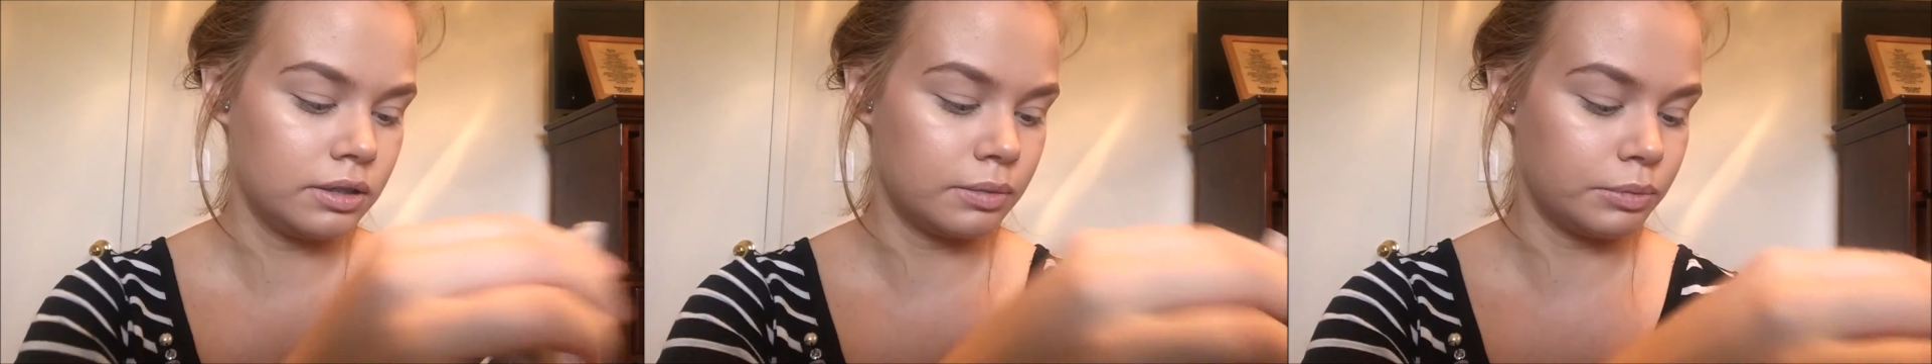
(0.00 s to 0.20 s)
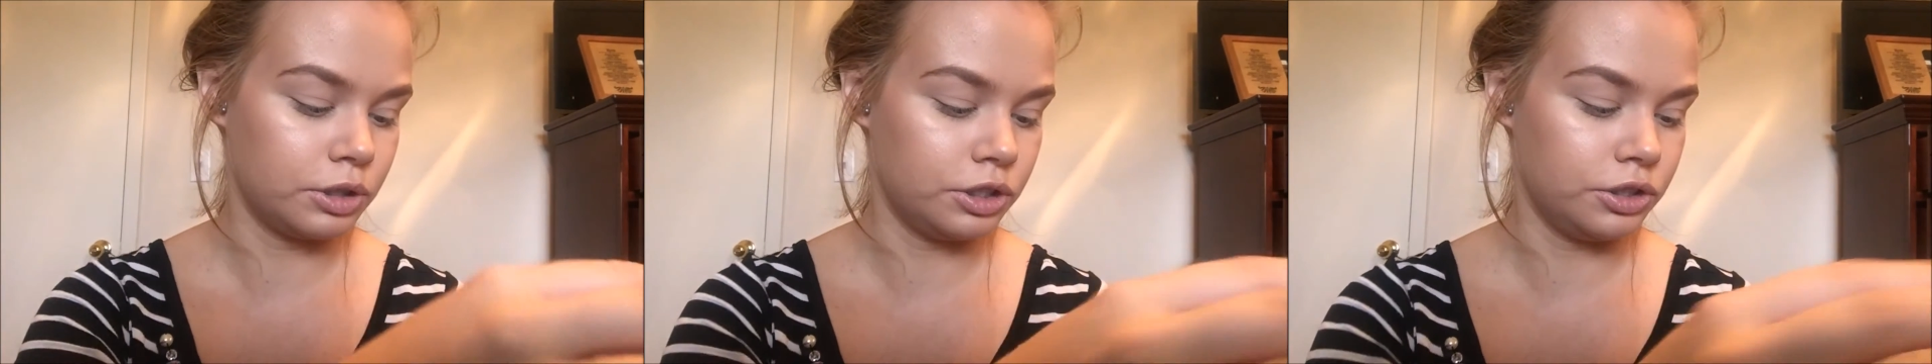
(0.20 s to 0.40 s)

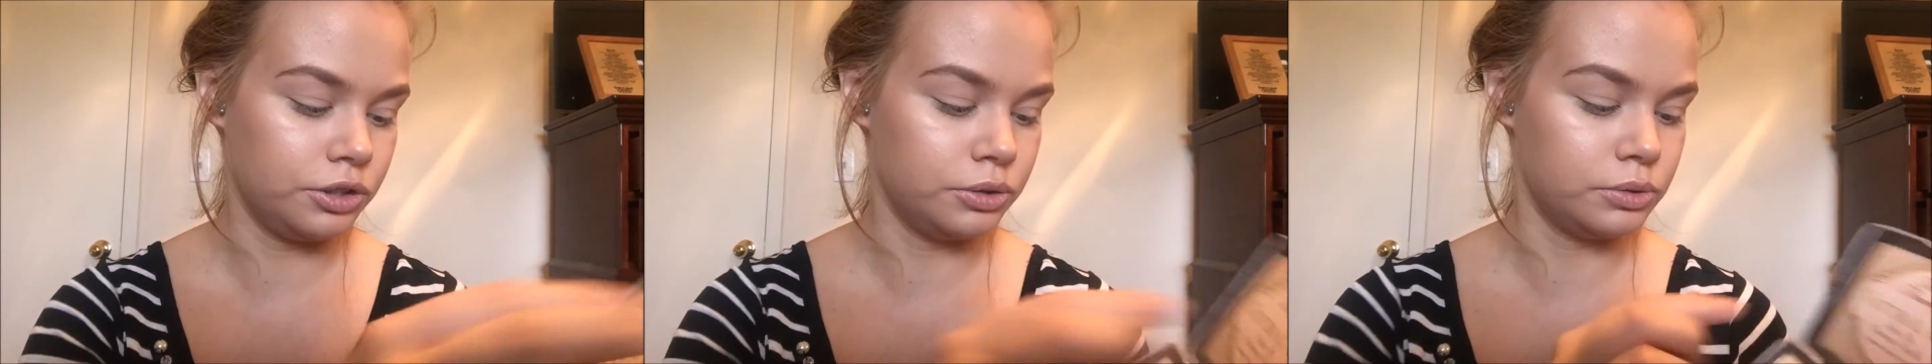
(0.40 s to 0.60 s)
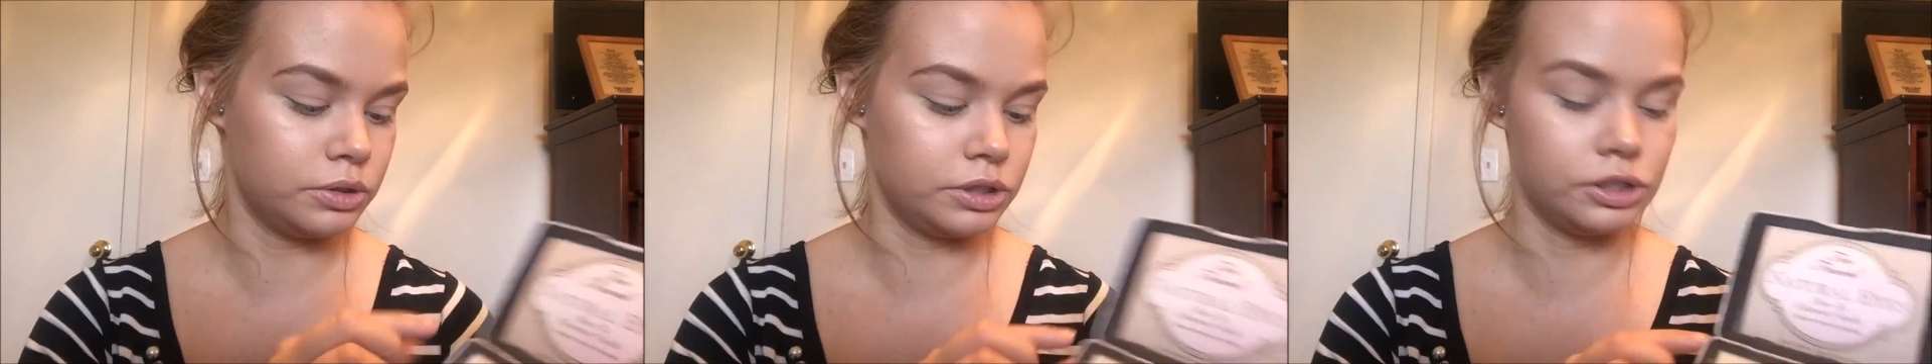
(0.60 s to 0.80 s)
I'm going to
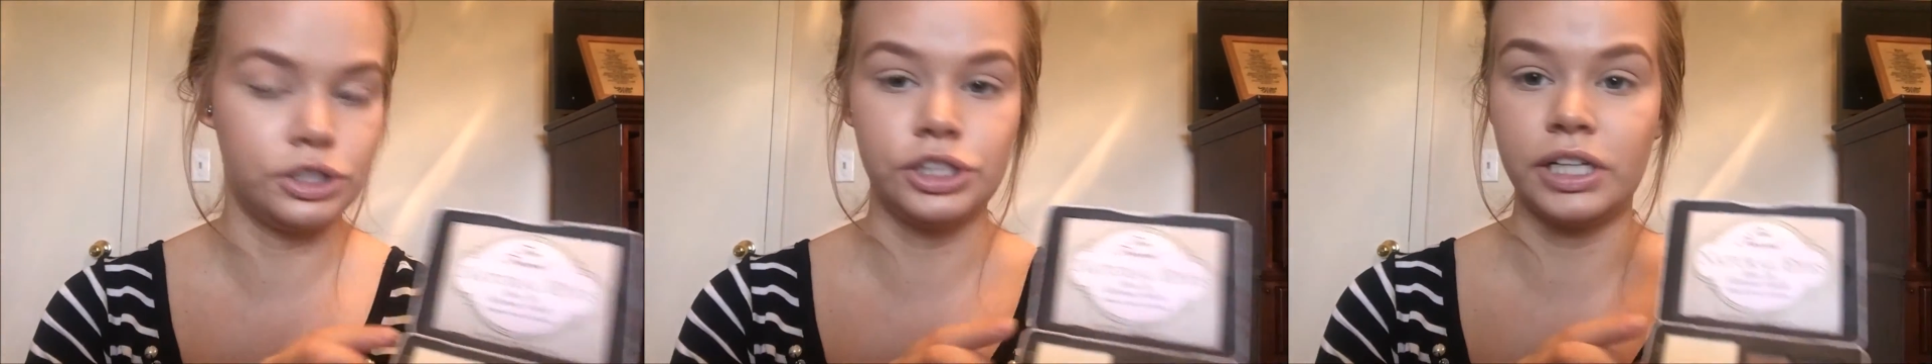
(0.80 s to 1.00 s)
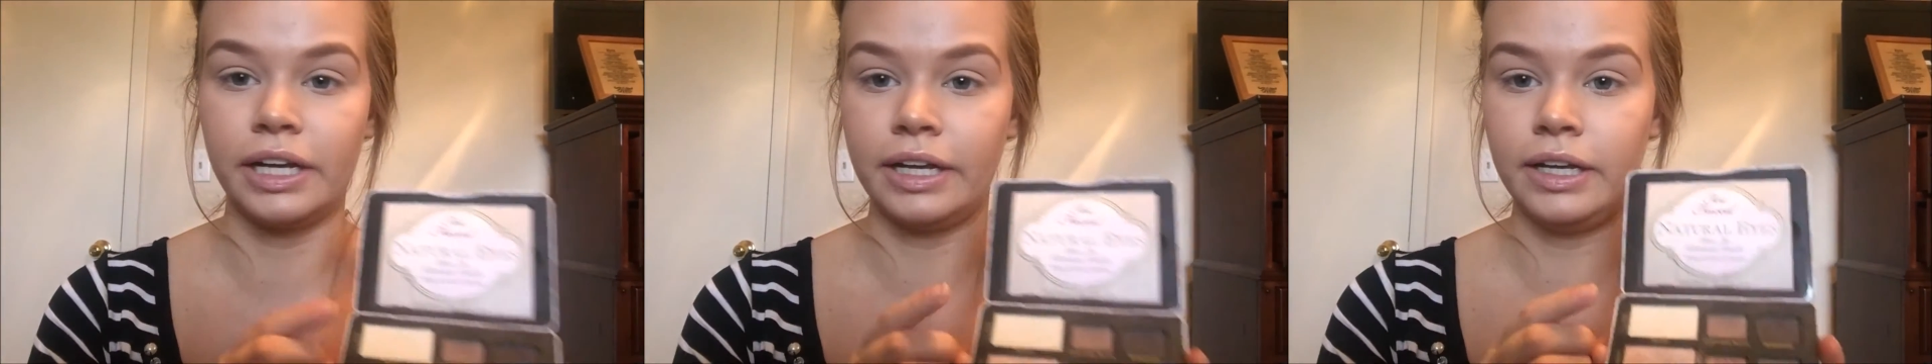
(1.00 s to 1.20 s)
use the
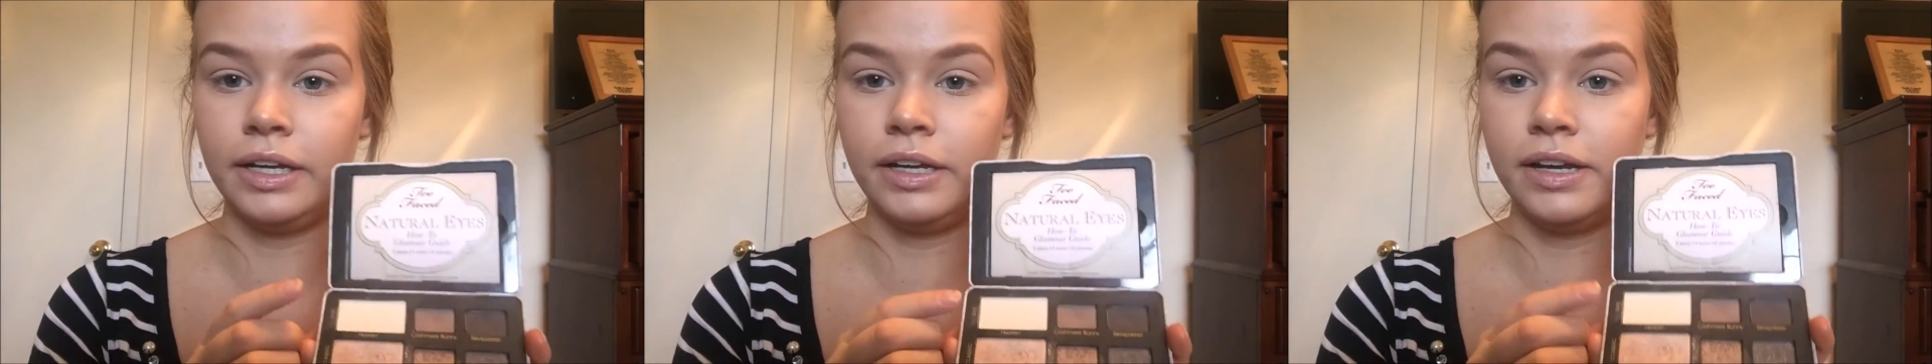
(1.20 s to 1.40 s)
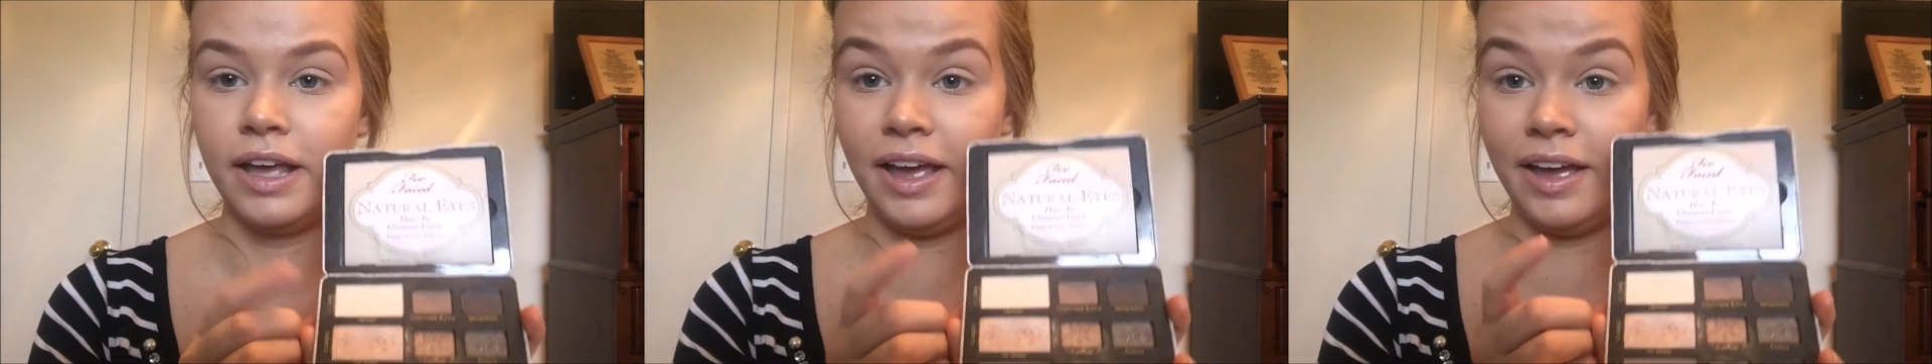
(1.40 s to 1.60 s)

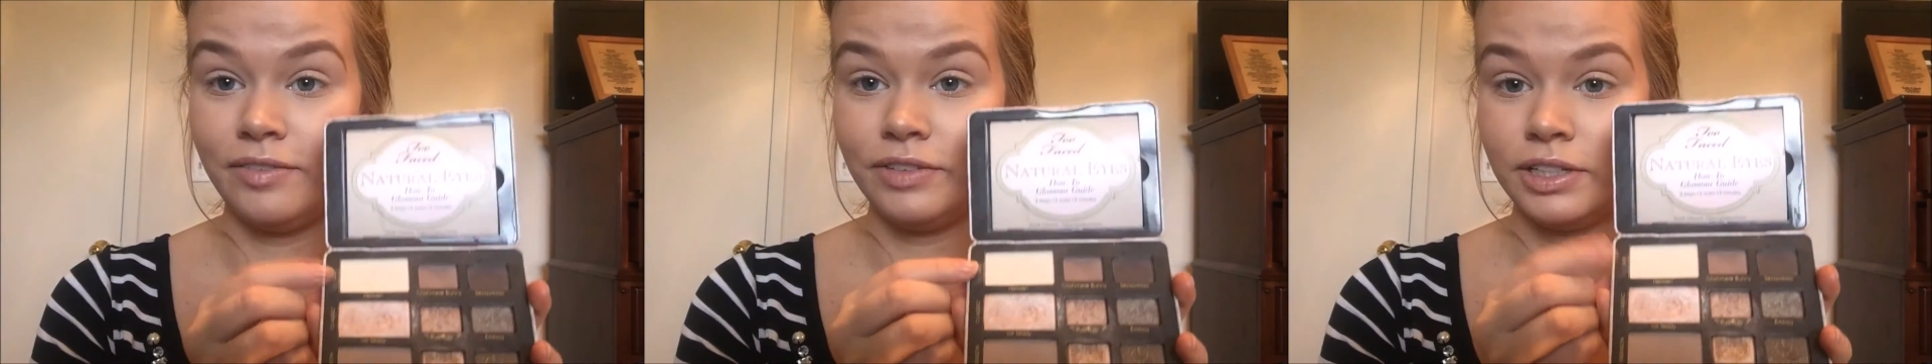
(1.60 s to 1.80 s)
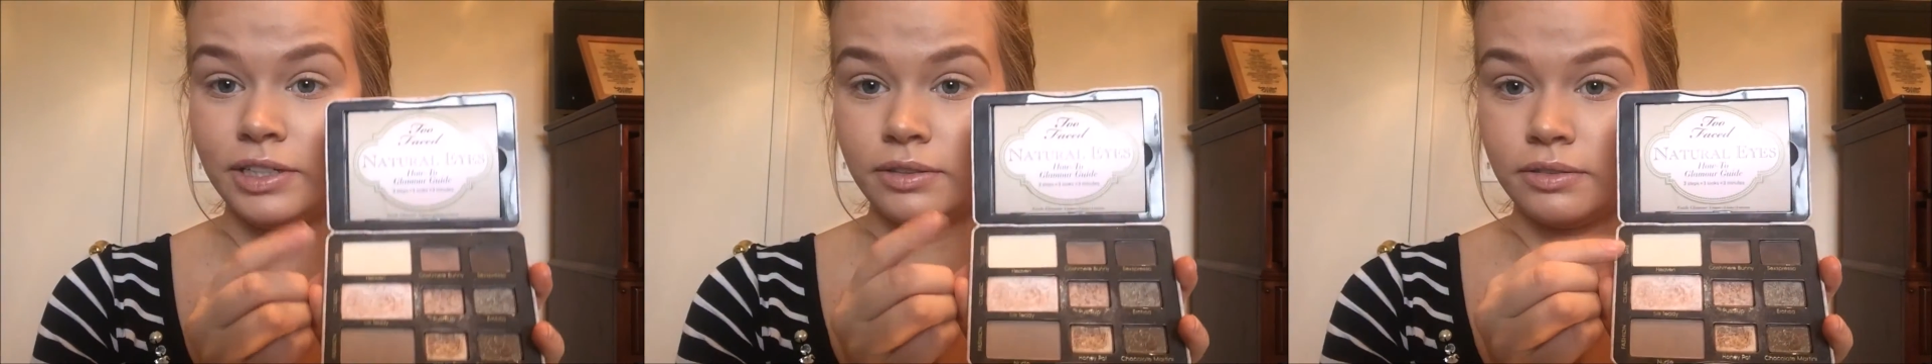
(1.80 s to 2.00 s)
shade
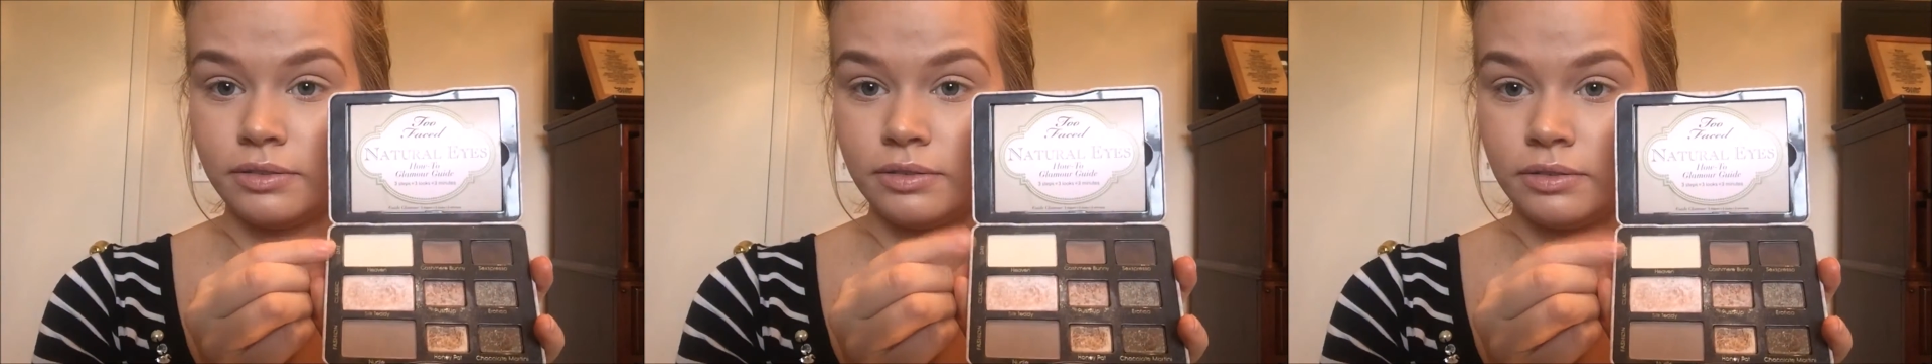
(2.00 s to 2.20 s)
Heaven.